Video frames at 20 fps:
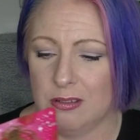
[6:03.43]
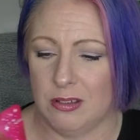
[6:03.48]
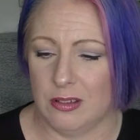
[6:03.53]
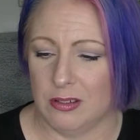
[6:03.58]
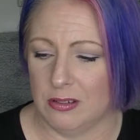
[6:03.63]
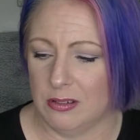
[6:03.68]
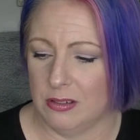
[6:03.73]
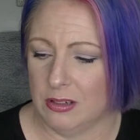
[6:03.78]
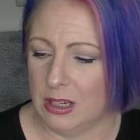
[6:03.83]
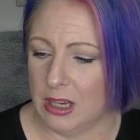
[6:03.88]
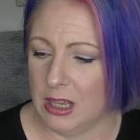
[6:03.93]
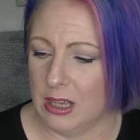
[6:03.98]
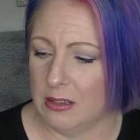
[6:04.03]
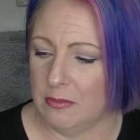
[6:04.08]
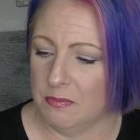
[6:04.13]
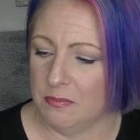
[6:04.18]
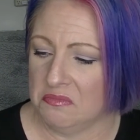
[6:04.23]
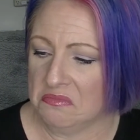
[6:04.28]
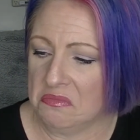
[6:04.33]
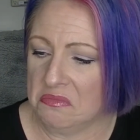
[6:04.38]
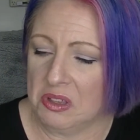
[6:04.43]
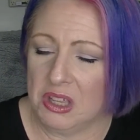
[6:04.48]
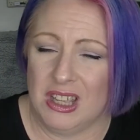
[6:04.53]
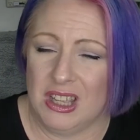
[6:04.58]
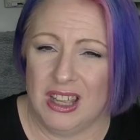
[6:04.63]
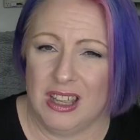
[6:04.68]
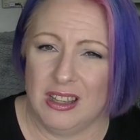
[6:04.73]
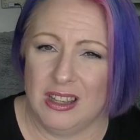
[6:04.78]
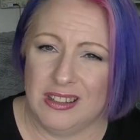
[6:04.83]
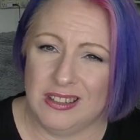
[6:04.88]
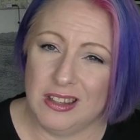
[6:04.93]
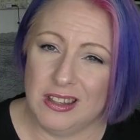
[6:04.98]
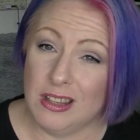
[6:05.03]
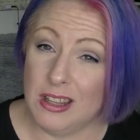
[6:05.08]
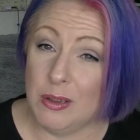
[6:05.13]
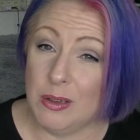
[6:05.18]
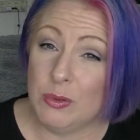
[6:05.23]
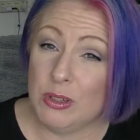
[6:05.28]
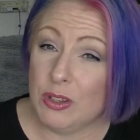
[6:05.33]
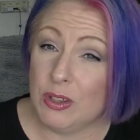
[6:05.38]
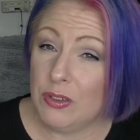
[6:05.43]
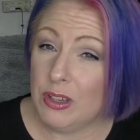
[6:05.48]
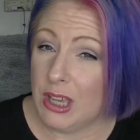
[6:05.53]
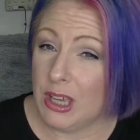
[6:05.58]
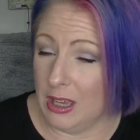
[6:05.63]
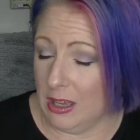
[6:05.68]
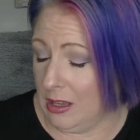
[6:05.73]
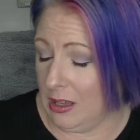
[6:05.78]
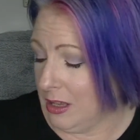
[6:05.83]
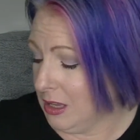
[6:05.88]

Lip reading: on it. But it was okay.